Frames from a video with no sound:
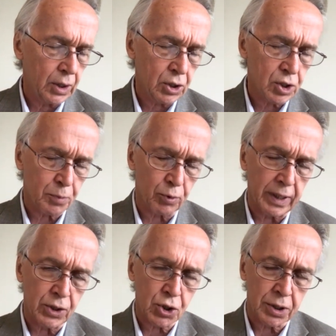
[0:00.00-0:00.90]

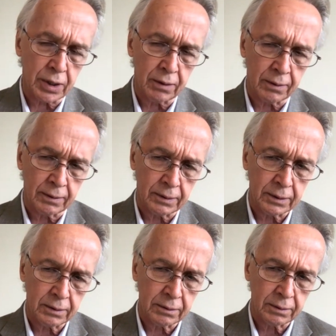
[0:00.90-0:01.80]
inspiration
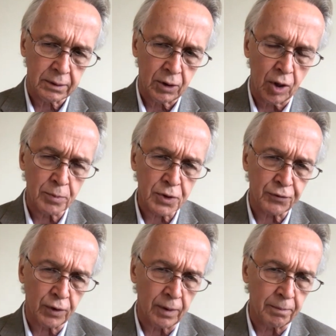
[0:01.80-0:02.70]
comes
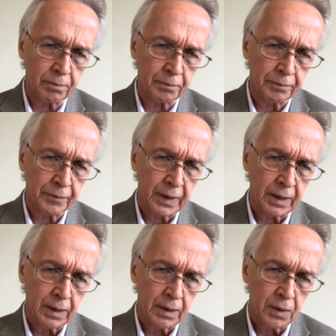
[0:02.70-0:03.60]
from?
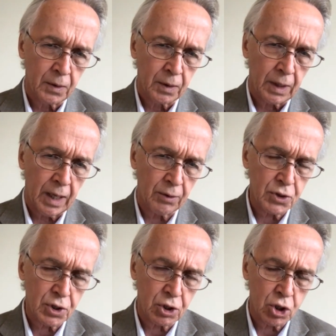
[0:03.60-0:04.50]
How
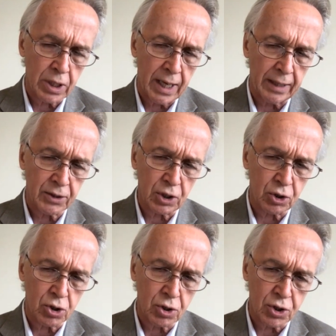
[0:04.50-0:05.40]
does
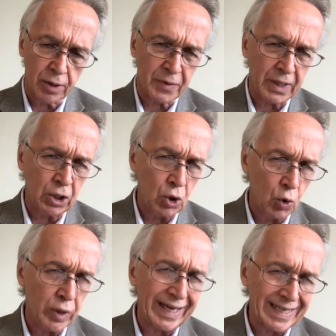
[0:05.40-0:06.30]
something
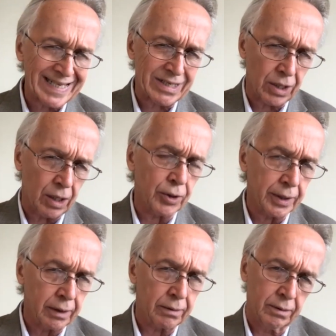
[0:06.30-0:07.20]
new get
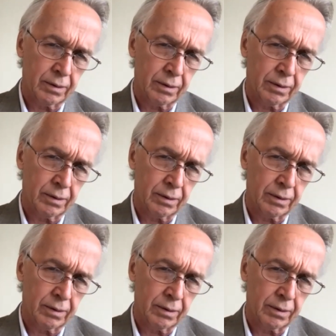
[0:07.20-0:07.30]
started?